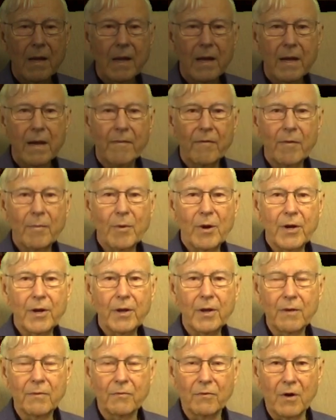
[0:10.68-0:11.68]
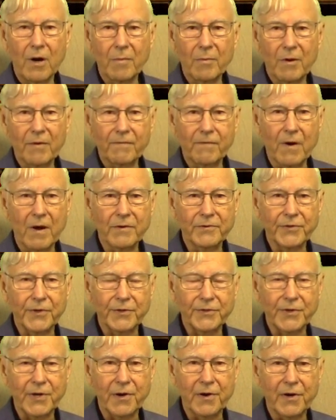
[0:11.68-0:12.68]
Hey everybody, Raymond
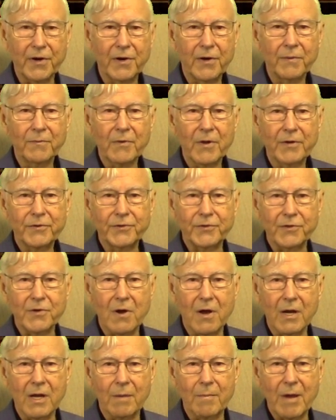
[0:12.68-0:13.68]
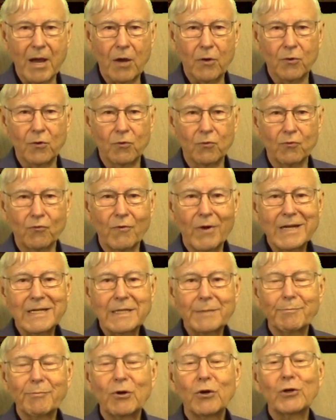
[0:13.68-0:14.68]
Francis here. Let's talk about
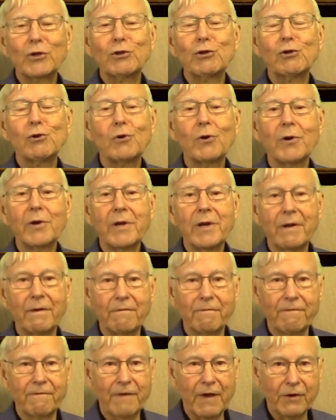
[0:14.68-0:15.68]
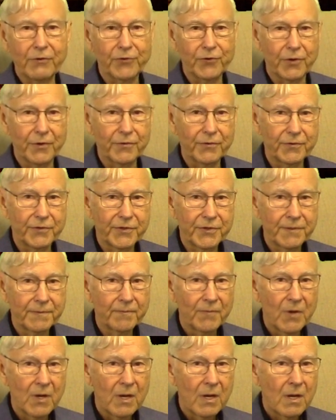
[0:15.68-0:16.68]
respiratory infections.
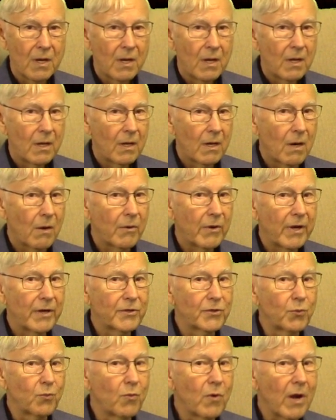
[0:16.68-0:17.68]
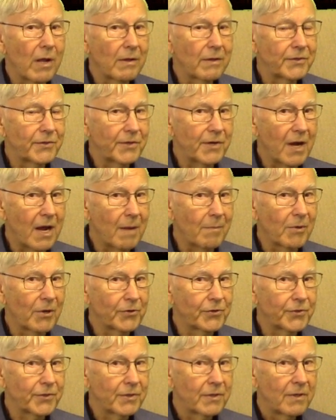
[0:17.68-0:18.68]
You know, it's well
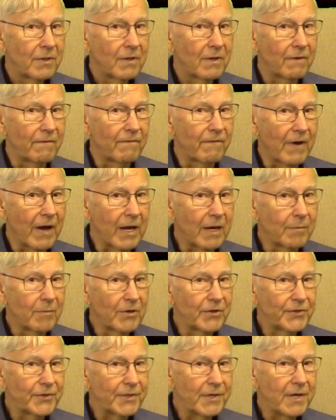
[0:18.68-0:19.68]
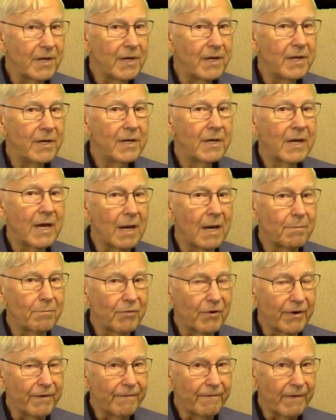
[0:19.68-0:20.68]
established that vitamin C can
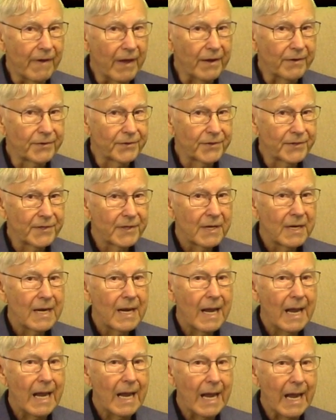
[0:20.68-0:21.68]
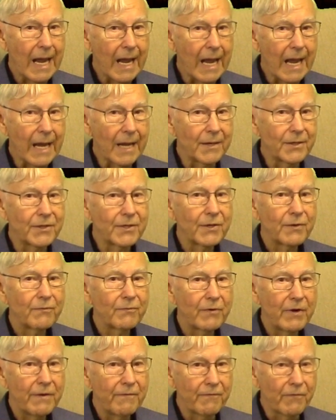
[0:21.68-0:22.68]
prevent and
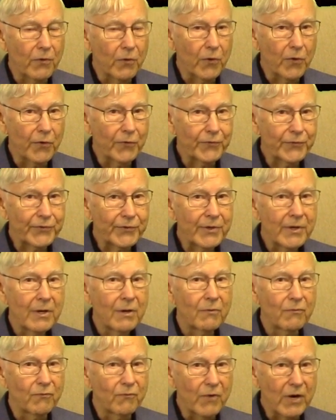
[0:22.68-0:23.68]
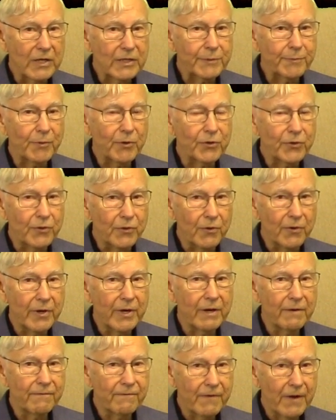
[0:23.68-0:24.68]
reverse
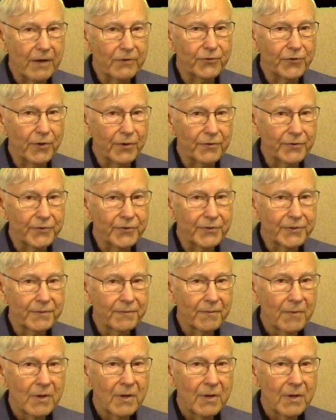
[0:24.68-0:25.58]
respiratory infections.